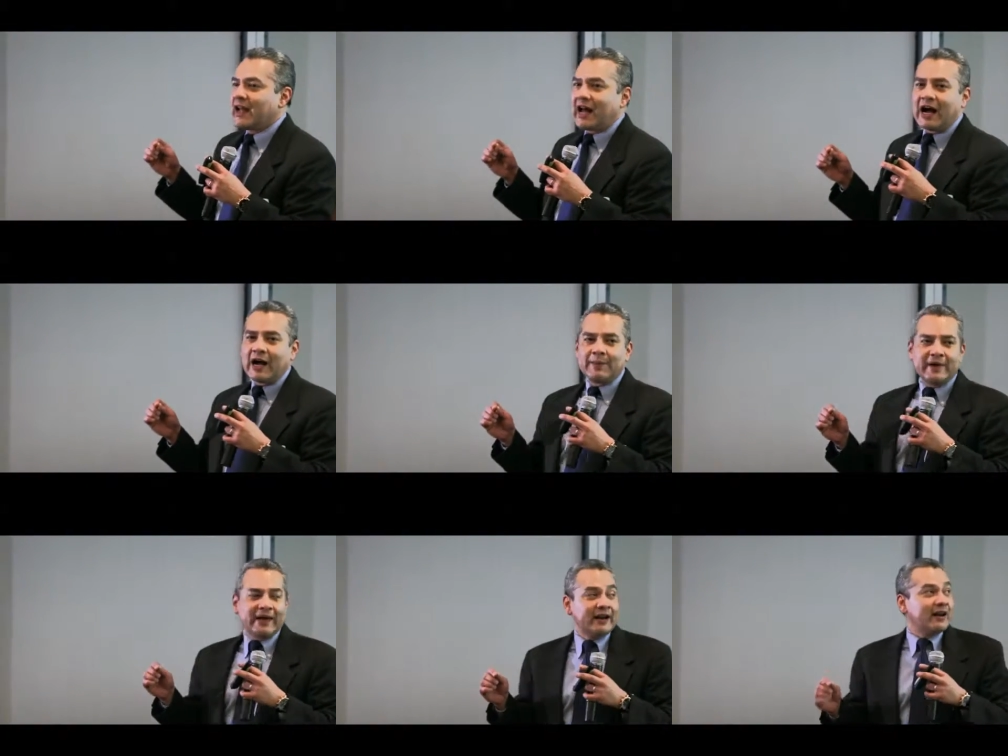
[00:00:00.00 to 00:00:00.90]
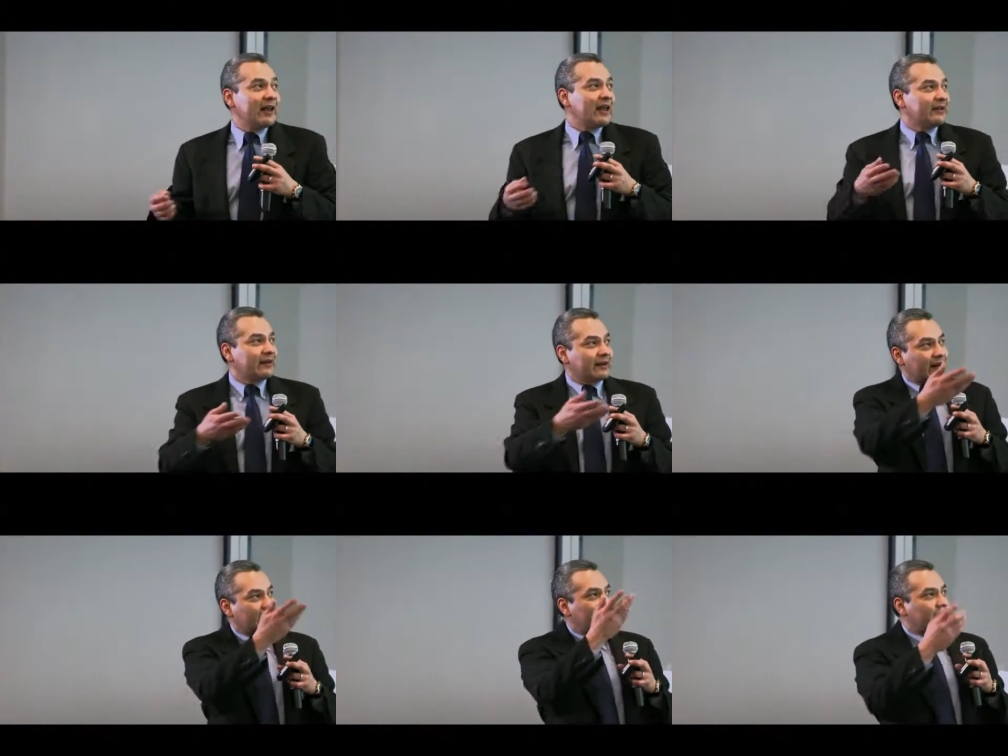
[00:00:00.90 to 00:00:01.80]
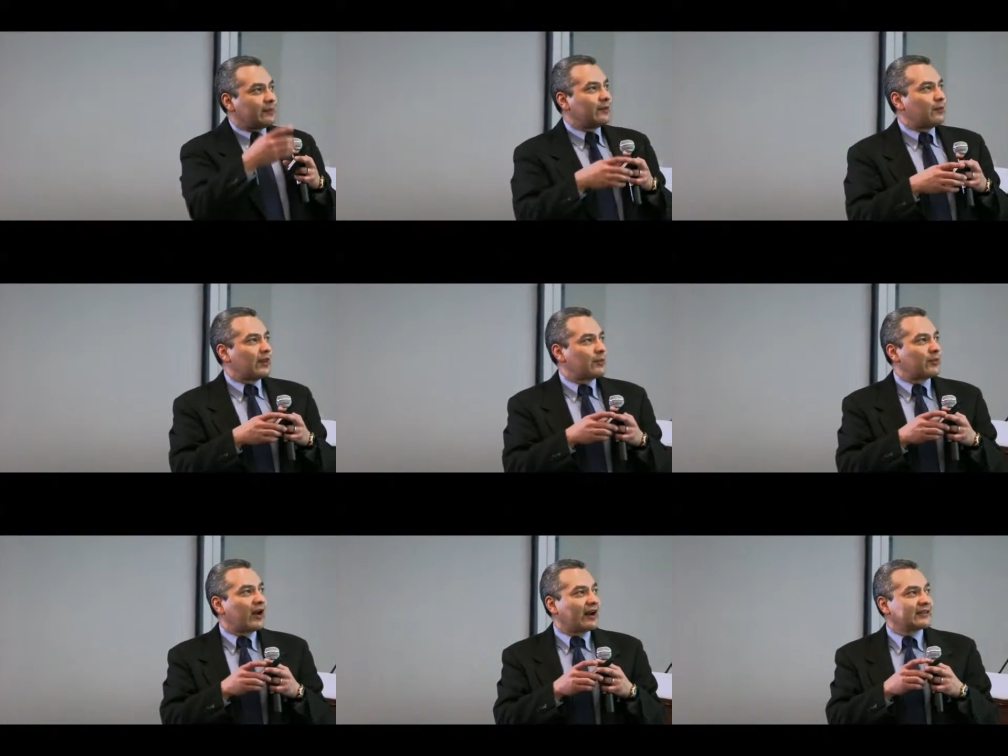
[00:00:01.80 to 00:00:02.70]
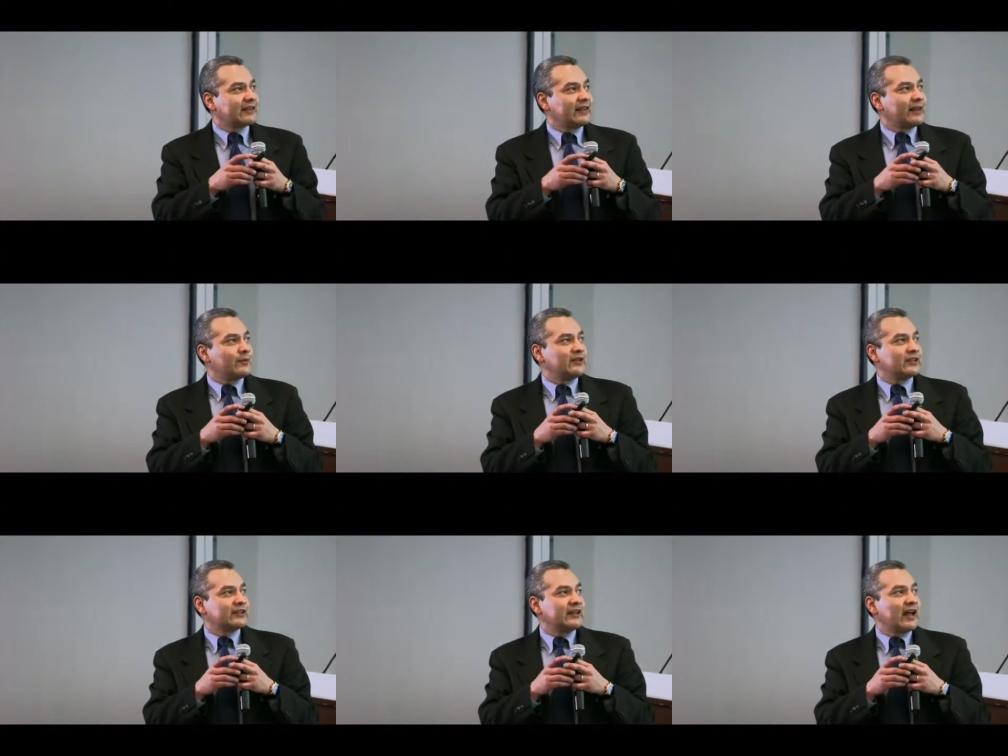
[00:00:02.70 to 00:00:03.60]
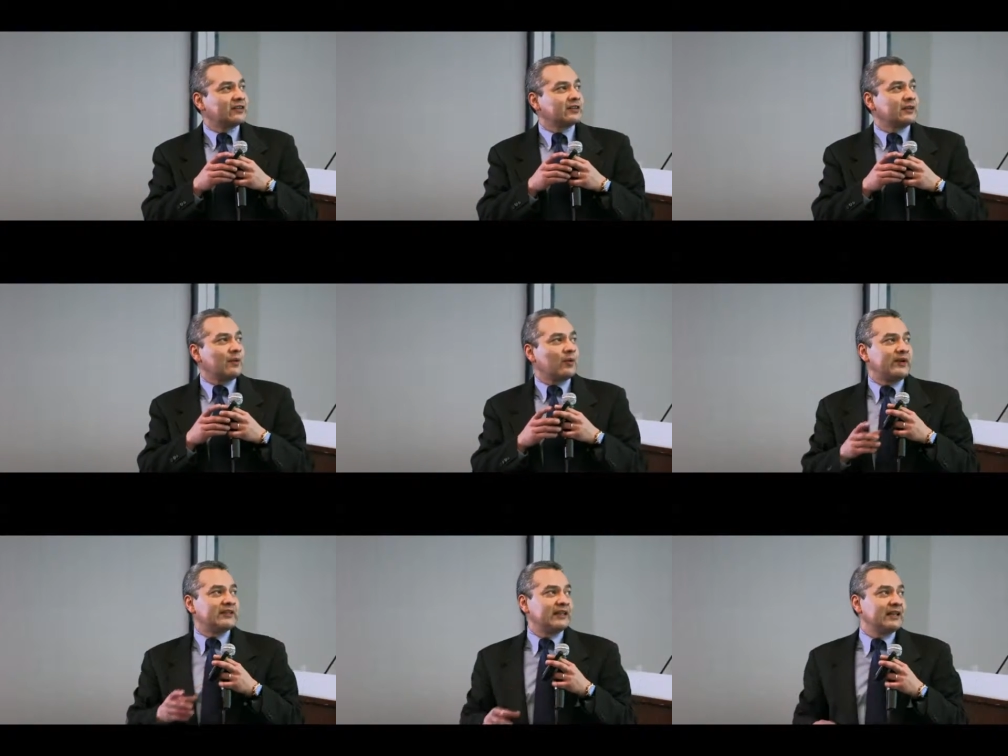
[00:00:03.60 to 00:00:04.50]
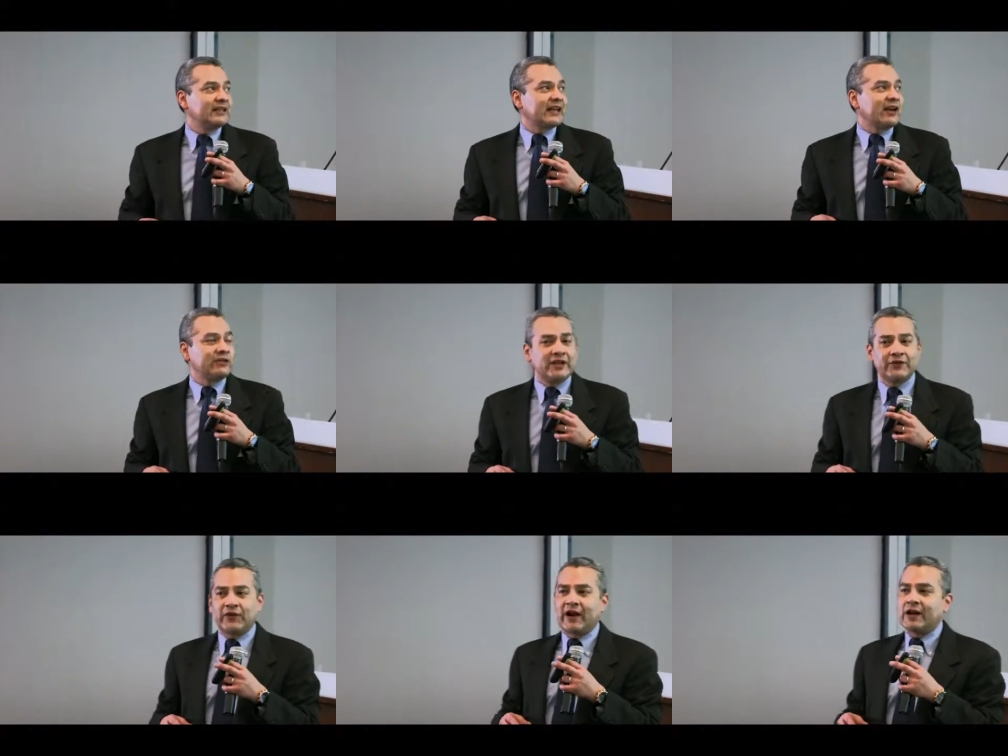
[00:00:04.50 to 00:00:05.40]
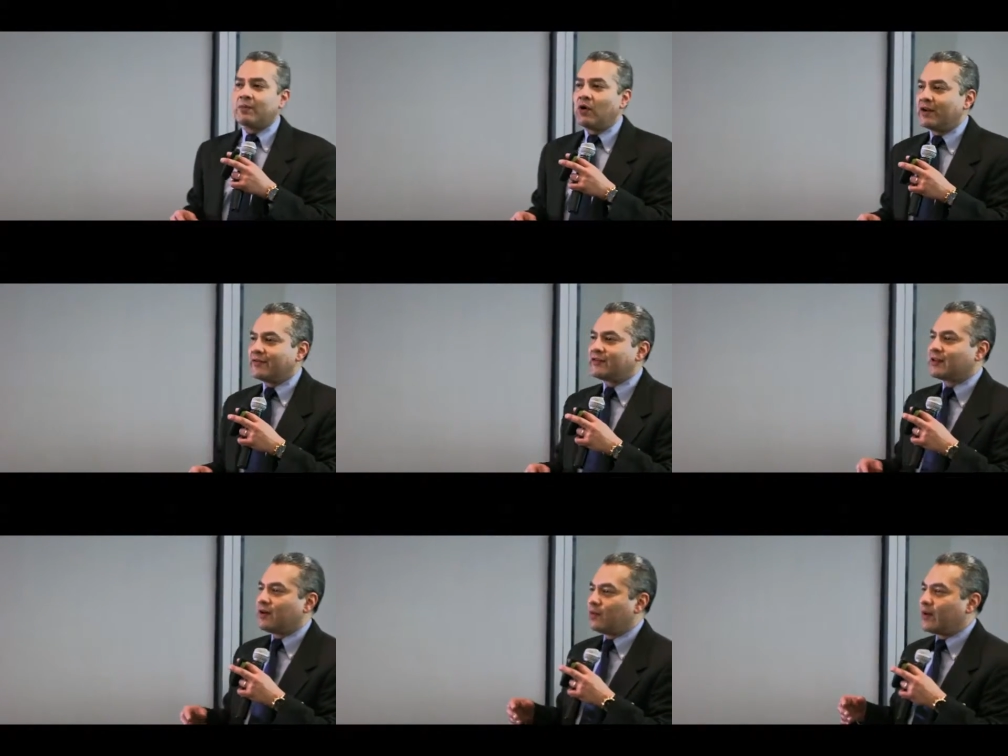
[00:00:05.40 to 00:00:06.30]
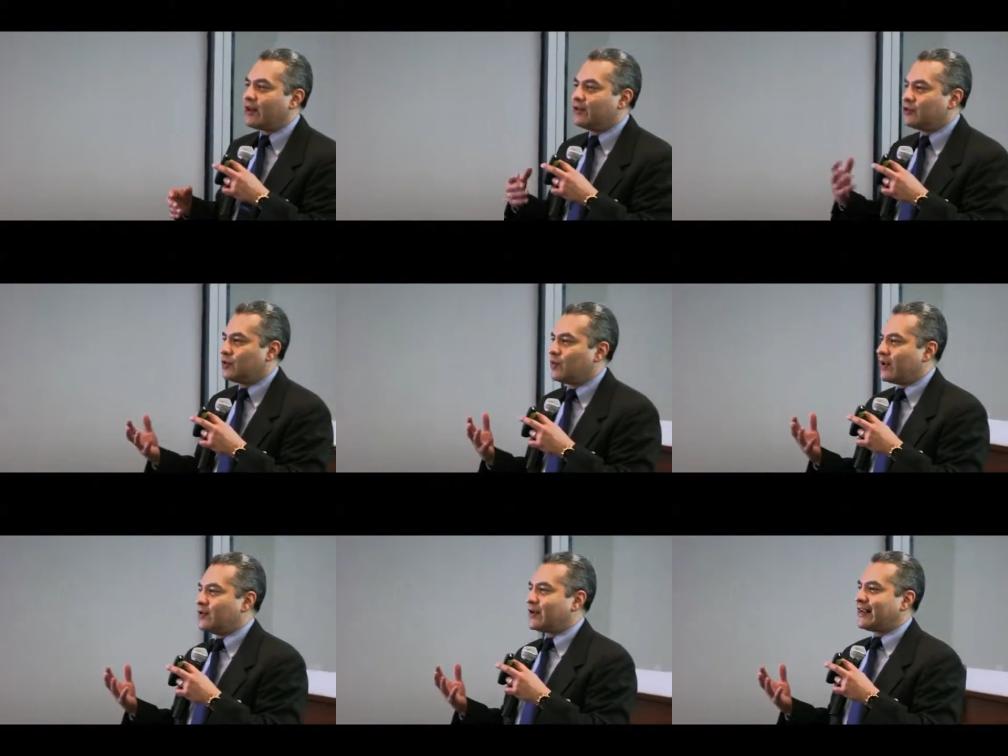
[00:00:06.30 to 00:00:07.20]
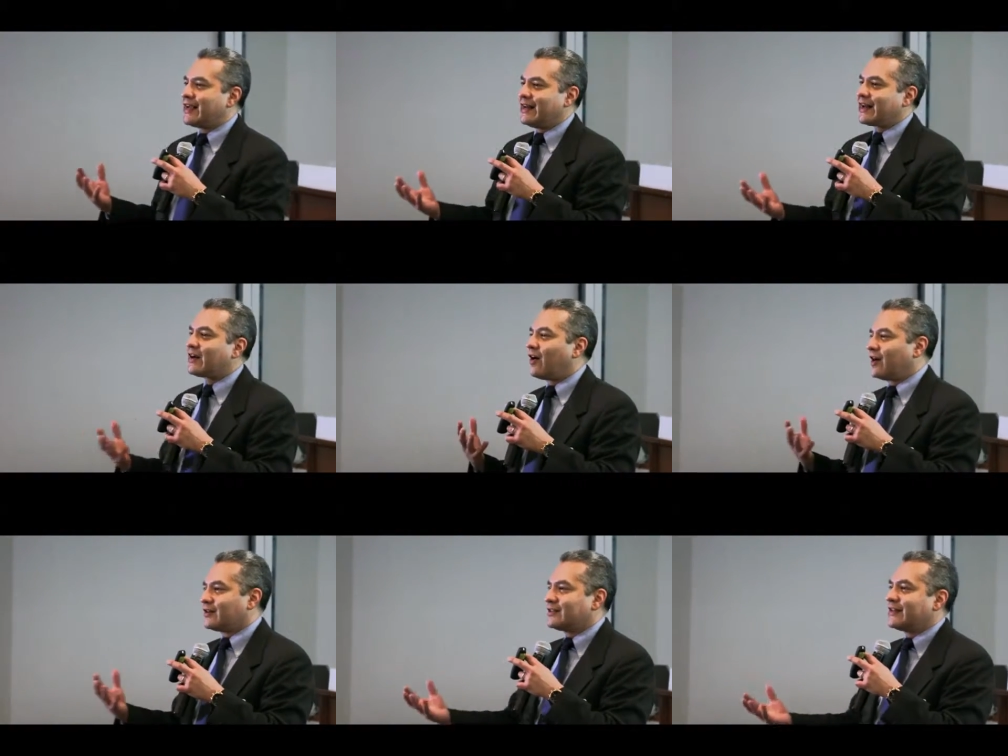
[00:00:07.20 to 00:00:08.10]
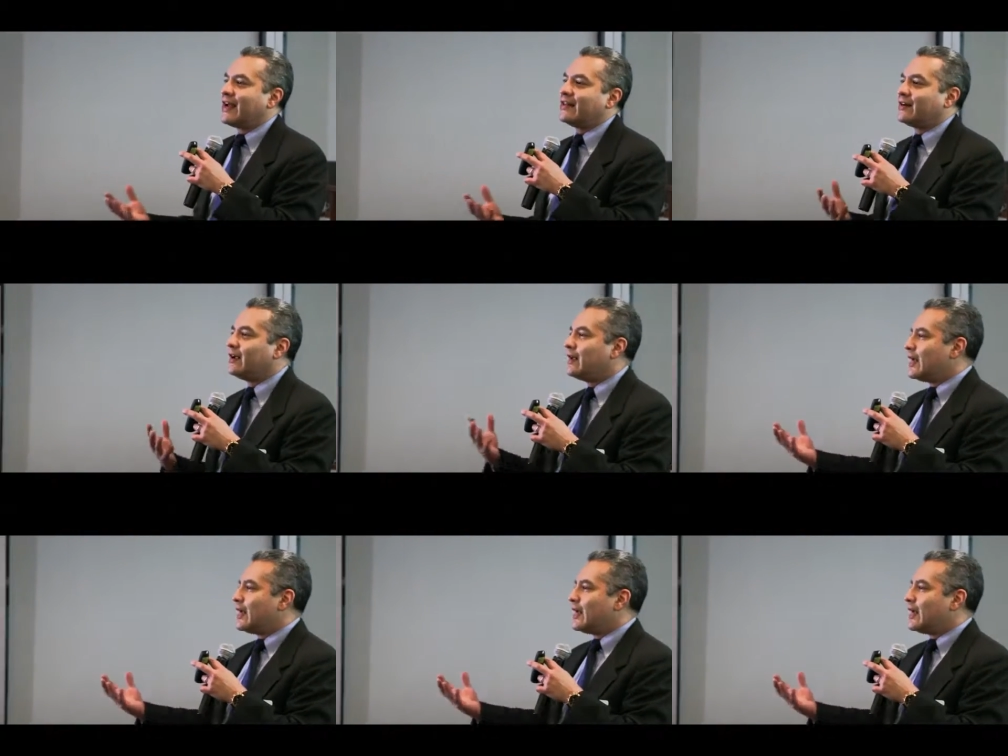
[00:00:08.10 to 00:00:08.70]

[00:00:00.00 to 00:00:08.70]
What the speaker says: And one of the products there that we just announced more recently is IoT for automotive. So what do you do when you can connect cars together?